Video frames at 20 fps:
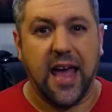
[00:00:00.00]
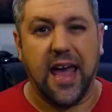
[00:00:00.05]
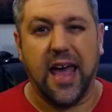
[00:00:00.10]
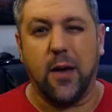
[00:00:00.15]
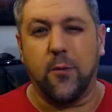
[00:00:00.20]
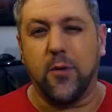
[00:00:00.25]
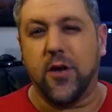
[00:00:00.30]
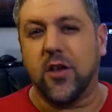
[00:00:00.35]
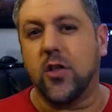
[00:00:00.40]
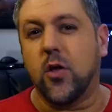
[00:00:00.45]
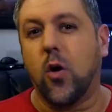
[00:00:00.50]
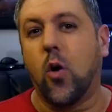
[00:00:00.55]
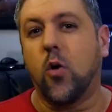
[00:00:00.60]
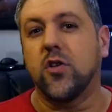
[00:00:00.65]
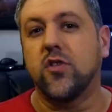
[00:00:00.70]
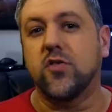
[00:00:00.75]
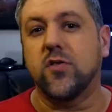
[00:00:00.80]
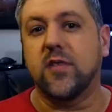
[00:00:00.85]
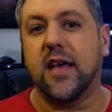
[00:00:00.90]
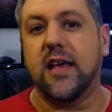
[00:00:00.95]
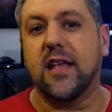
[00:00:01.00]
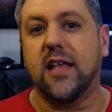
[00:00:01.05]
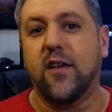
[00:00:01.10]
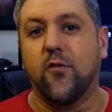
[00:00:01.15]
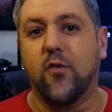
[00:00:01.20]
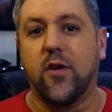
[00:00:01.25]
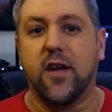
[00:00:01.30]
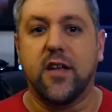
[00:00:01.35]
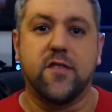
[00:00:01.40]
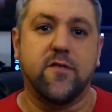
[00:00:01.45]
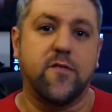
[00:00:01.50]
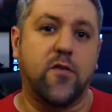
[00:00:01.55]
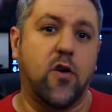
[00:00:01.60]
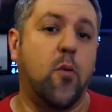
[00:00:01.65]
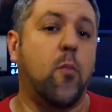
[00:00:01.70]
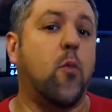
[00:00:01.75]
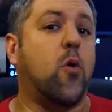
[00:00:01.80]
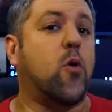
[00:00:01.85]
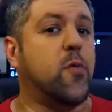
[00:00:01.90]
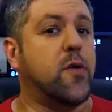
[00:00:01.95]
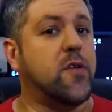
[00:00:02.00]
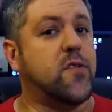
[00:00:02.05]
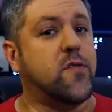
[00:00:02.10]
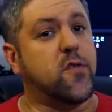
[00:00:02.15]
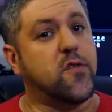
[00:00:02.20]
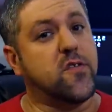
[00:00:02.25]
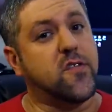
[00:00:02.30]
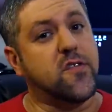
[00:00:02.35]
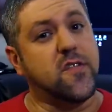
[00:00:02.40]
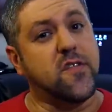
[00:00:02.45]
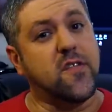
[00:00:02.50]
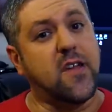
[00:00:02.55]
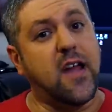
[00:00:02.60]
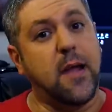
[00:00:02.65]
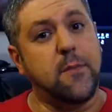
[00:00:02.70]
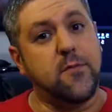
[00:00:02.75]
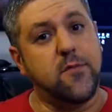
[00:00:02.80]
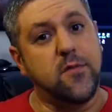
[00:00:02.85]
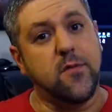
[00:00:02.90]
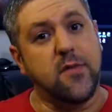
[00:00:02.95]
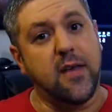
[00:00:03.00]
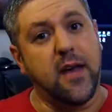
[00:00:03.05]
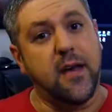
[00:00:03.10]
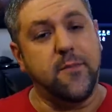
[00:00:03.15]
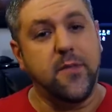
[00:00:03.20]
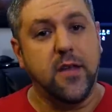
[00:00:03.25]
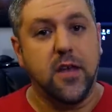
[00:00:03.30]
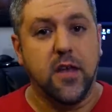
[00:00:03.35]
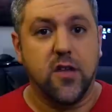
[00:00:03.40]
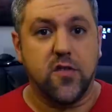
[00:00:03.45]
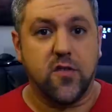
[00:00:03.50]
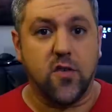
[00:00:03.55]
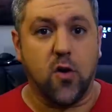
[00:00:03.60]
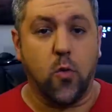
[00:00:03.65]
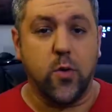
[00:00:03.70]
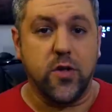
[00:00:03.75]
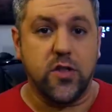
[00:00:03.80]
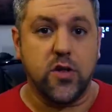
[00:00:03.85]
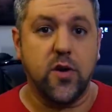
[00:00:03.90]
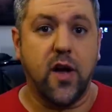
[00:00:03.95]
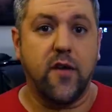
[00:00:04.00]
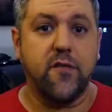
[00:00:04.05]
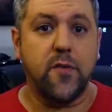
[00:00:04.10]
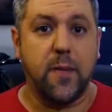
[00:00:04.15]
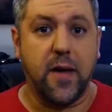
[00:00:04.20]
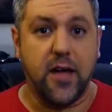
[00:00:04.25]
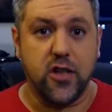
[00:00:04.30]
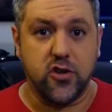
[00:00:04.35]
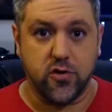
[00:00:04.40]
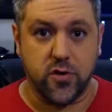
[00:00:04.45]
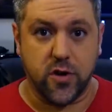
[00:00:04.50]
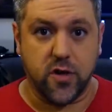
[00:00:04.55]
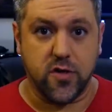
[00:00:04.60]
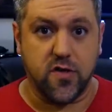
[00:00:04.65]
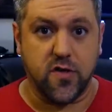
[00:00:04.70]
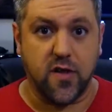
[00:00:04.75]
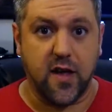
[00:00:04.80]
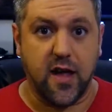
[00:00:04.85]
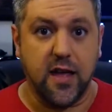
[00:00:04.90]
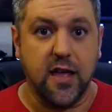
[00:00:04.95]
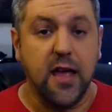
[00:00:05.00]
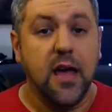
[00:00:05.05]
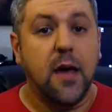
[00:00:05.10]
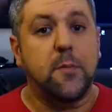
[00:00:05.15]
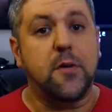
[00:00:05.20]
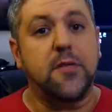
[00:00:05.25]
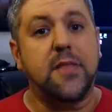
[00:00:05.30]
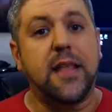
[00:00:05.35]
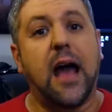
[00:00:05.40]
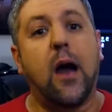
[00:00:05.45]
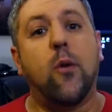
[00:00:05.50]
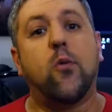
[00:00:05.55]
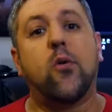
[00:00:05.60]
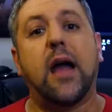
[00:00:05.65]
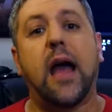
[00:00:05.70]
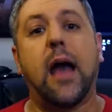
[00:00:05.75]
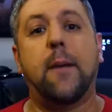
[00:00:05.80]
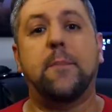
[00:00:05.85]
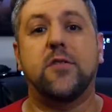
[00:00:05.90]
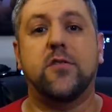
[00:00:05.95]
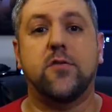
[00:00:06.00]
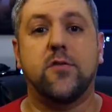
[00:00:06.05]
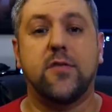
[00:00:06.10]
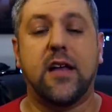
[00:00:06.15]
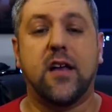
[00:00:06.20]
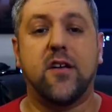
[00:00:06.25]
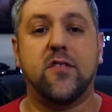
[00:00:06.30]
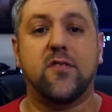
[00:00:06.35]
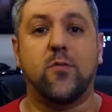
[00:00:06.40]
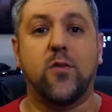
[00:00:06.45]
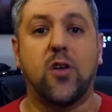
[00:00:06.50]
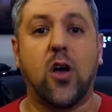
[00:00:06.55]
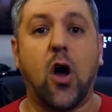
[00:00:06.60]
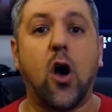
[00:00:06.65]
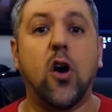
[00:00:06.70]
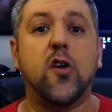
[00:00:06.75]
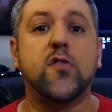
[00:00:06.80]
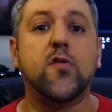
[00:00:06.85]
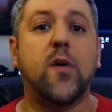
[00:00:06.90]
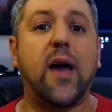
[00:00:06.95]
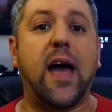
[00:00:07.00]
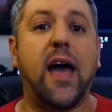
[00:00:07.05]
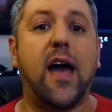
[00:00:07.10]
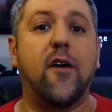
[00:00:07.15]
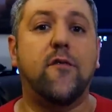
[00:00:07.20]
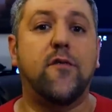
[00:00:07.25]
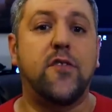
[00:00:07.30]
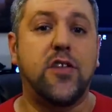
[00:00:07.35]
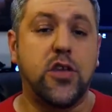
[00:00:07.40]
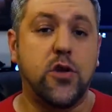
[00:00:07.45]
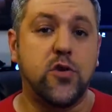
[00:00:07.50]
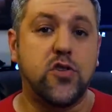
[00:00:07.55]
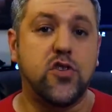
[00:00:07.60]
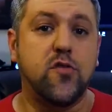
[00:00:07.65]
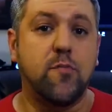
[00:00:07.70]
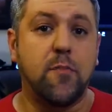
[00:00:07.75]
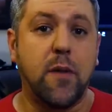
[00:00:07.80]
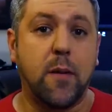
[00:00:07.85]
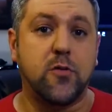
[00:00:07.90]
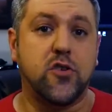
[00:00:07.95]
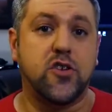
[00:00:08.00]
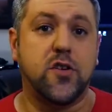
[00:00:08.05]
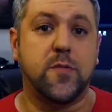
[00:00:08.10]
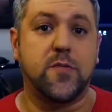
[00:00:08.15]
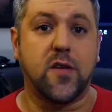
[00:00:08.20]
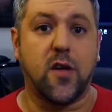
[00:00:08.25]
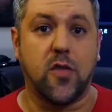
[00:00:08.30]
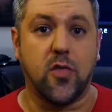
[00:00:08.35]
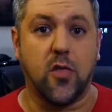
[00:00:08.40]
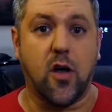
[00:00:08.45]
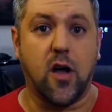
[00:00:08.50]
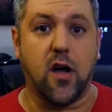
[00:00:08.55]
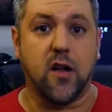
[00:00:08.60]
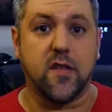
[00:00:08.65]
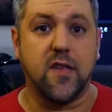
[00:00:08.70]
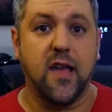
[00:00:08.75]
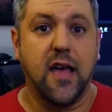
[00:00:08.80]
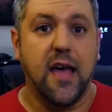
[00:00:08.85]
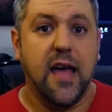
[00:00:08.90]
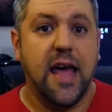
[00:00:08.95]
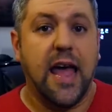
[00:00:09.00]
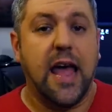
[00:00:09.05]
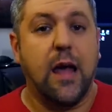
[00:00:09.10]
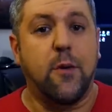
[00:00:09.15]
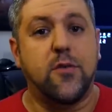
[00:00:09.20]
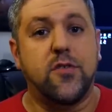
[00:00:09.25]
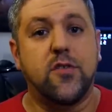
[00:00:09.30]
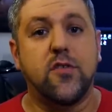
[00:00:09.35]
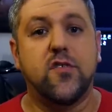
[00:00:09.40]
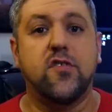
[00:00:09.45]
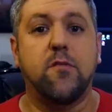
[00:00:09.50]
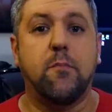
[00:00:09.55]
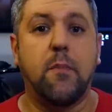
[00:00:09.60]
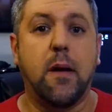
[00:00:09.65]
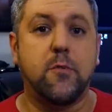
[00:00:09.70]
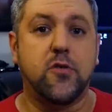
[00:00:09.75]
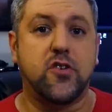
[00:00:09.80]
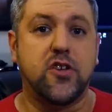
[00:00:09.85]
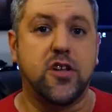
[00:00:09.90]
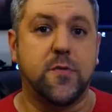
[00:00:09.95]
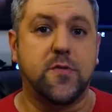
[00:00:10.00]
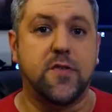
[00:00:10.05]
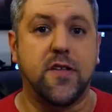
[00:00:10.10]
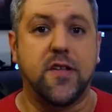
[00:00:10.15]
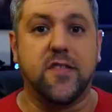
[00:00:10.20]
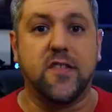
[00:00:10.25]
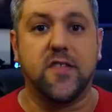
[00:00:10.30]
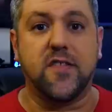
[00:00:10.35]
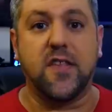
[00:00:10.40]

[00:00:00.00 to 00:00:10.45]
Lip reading: and we can only do that if we can devote more resources and time to that. So we do have a Patreon site, but now we're happy to announce that we also have YouTube memberships unlocked. And with YouTube memberships, it's the